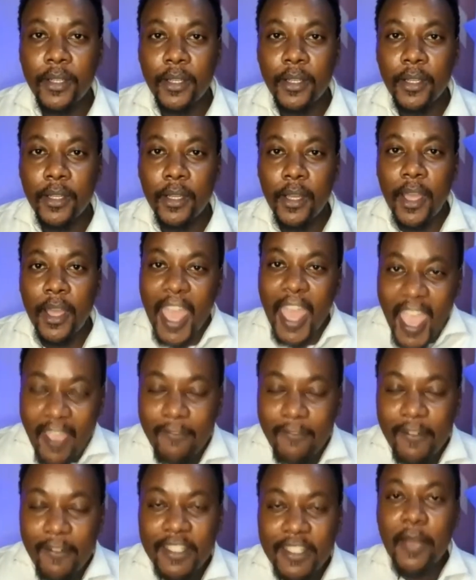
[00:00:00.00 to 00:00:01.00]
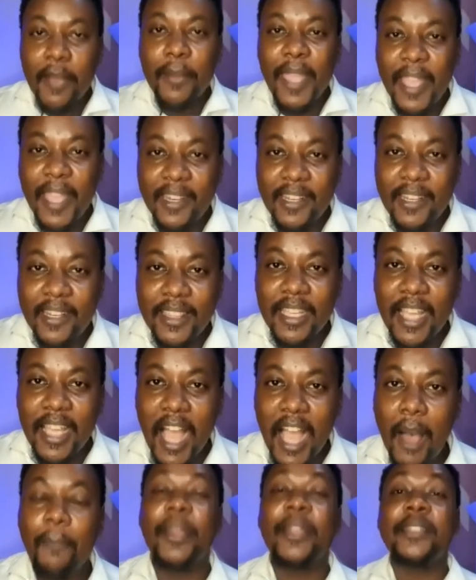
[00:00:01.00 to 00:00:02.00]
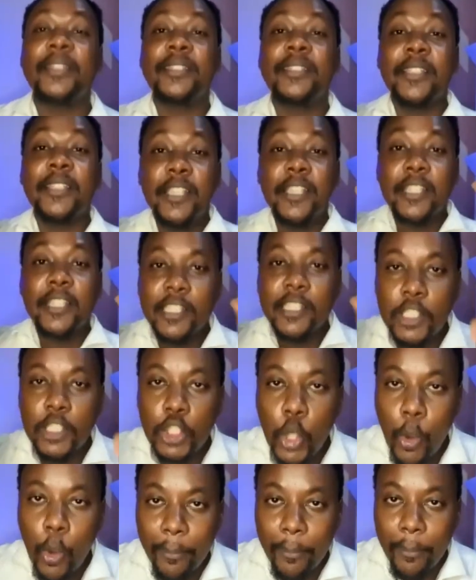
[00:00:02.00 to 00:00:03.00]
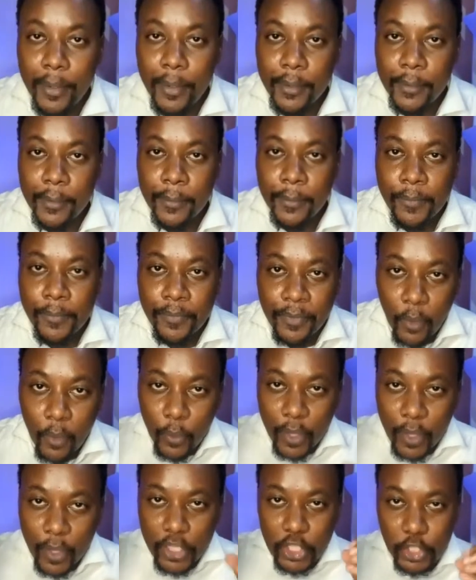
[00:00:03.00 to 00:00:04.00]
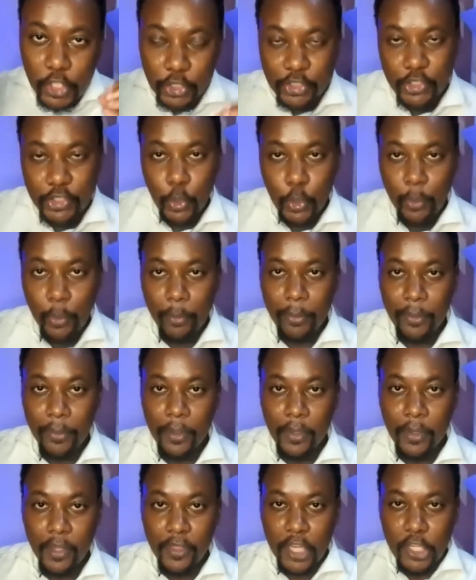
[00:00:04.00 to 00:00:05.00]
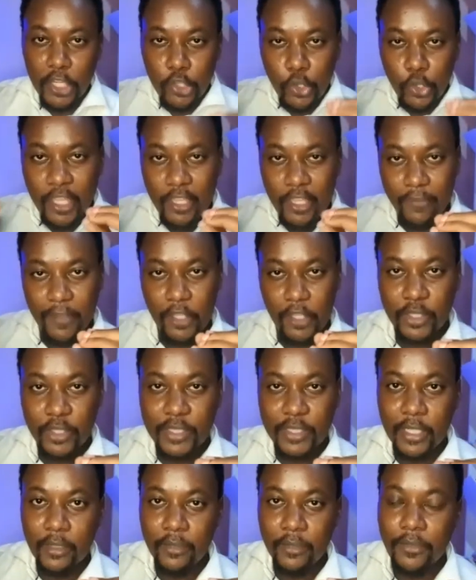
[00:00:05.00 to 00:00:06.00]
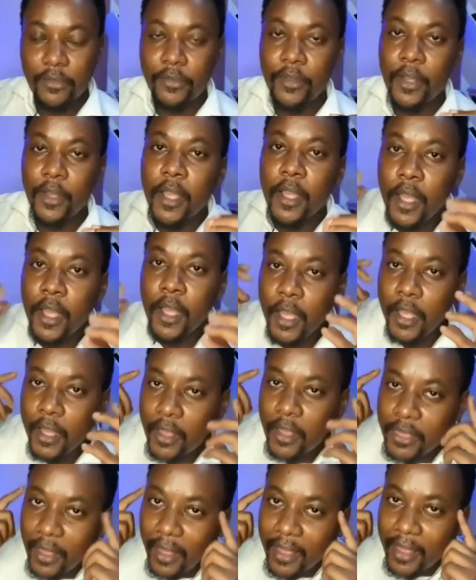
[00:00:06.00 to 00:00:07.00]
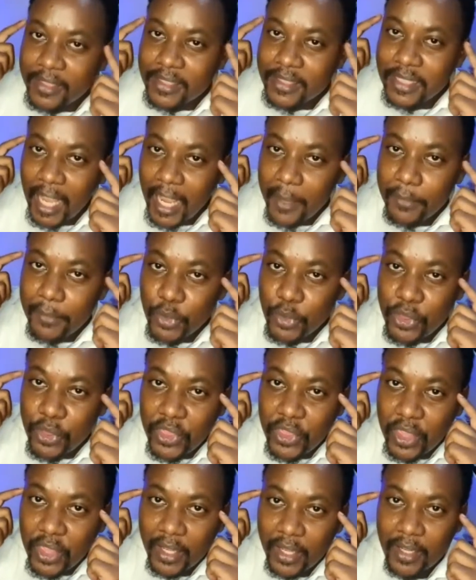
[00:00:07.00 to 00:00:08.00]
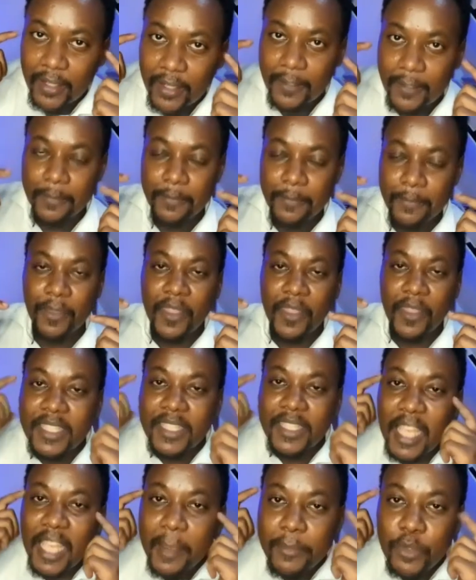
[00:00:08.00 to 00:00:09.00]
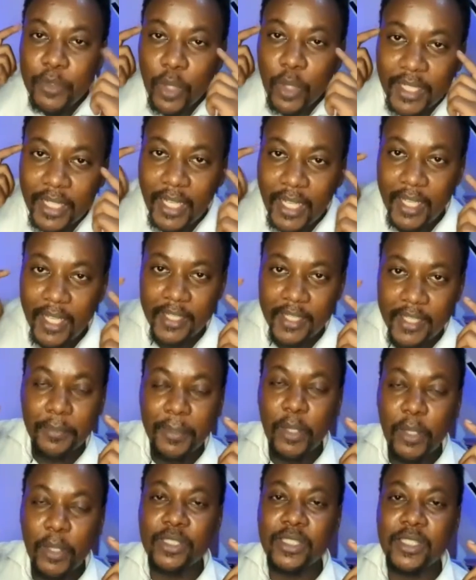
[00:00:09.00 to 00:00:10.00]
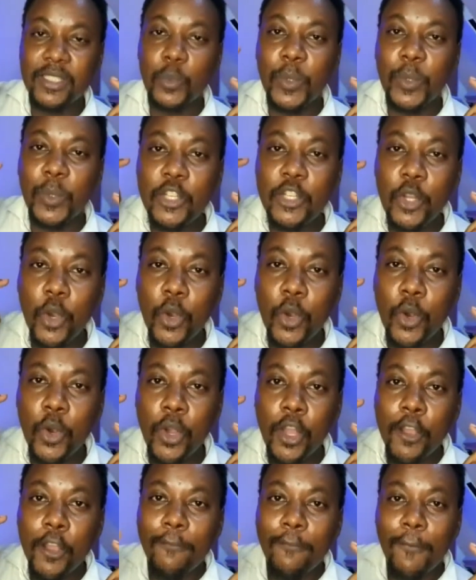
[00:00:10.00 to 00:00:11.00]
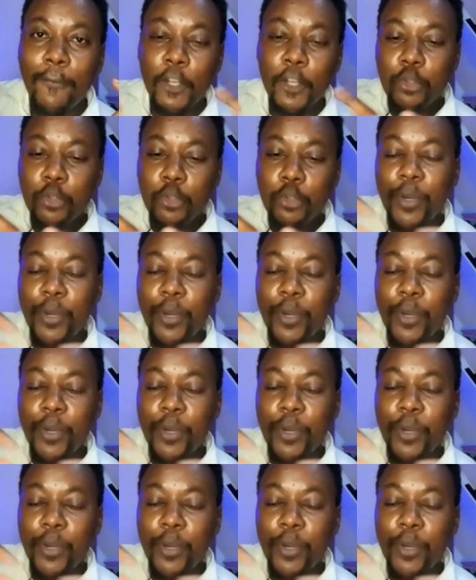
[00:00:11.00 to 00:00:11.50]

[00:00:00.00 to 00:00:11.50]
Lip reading: Every time anything happens, stop. When you stop, then you're giving yourself the time to think, the time to analyze, because we know for you to break the